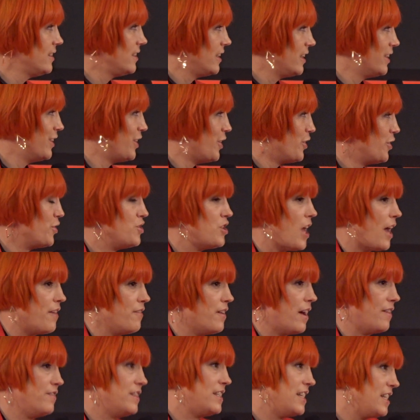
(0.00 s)

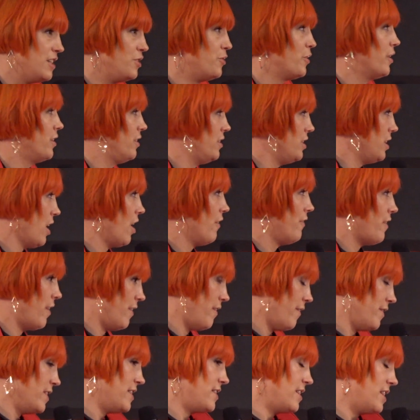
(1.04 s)
I've seen you
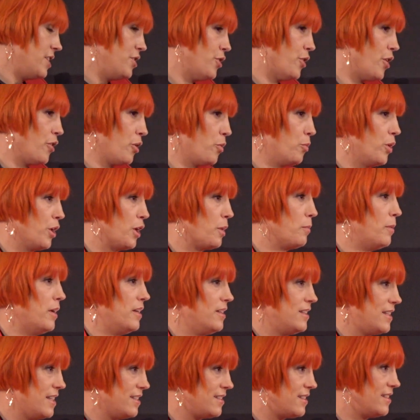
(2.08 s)
I've seen your other work,
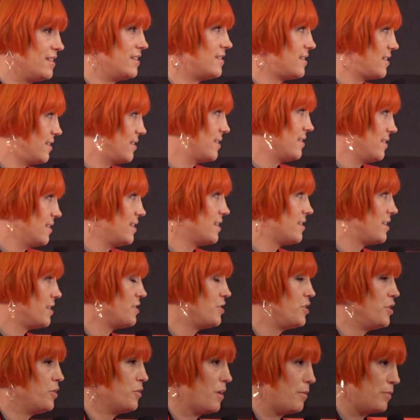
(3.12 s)
but this
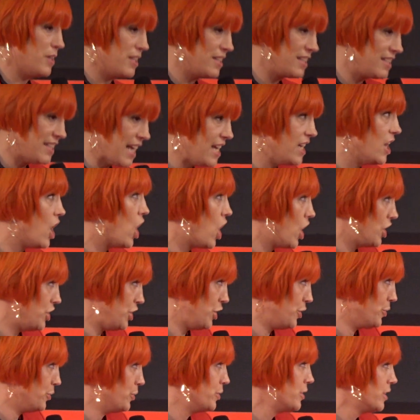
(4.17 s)
is you. I'm going to stay
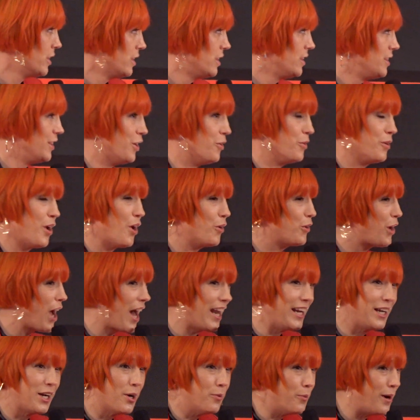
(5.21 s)
on you. We're not
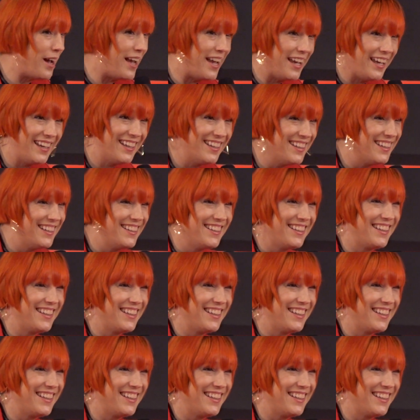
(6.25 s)
cutting away.